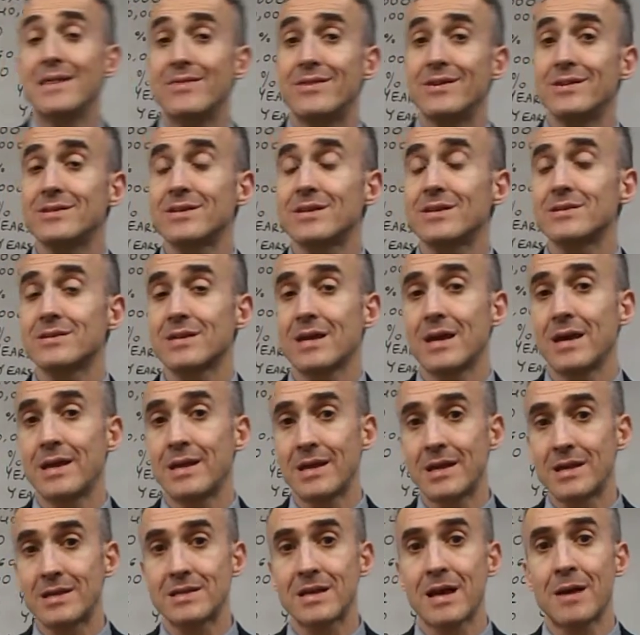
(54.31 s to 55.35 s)
This is
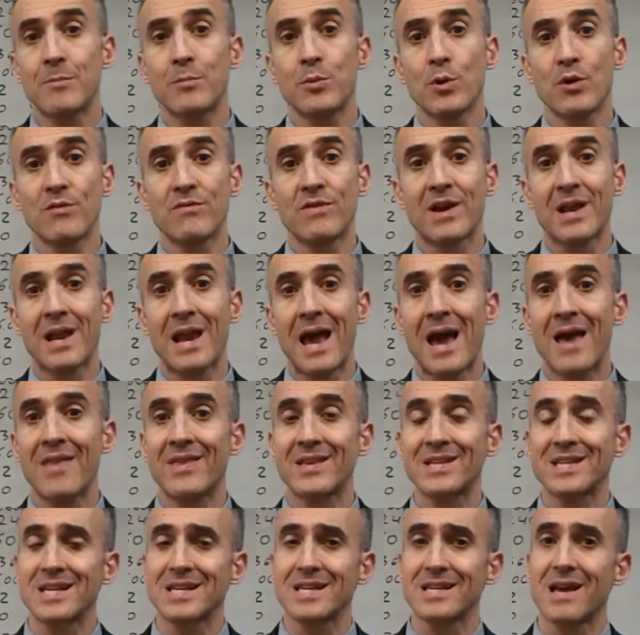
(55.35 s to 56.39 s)
an example of a client
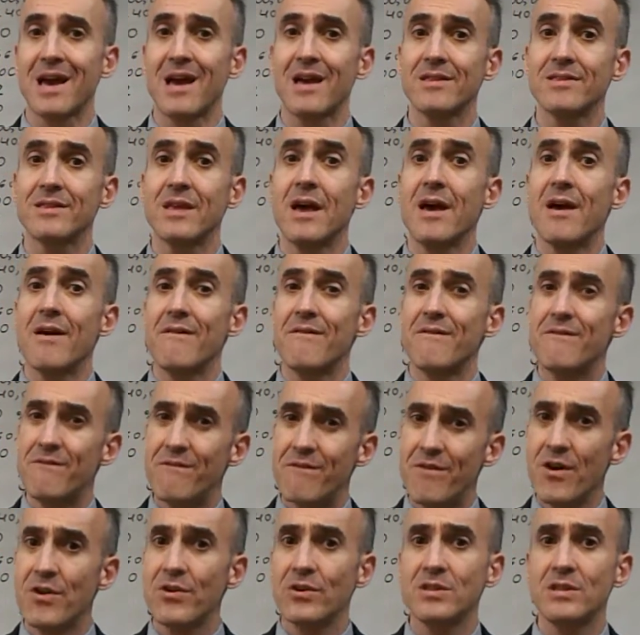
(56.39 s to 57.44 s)
that has had
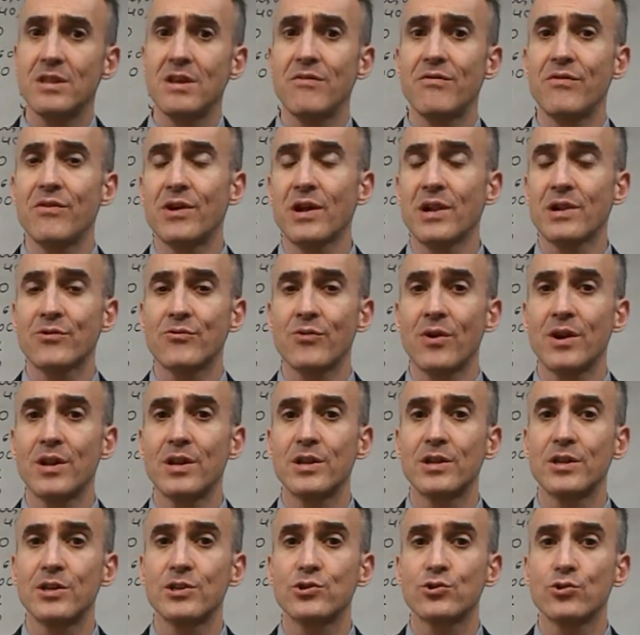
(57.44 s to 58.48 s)
very difficult credit
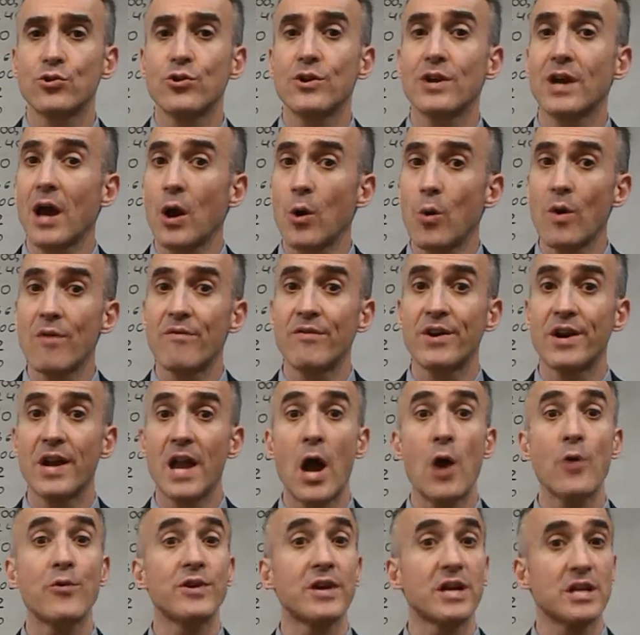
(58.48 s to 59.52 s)
history. However,
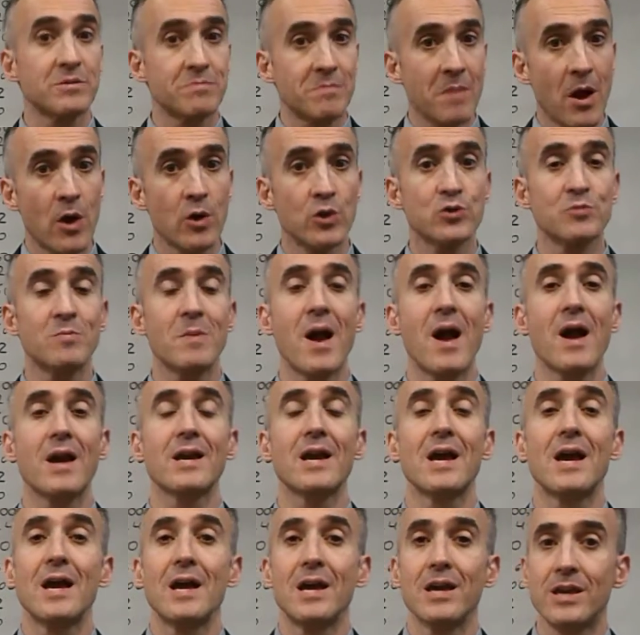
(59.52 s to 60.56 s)
now he has bounced
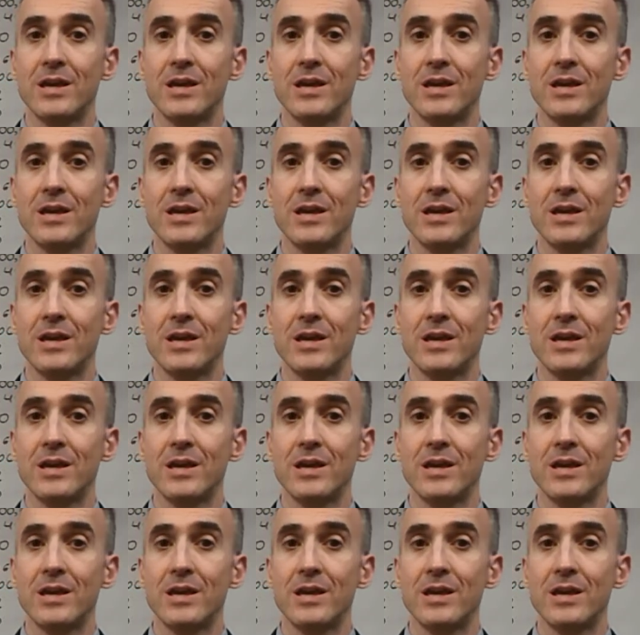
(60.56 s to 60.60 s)
back.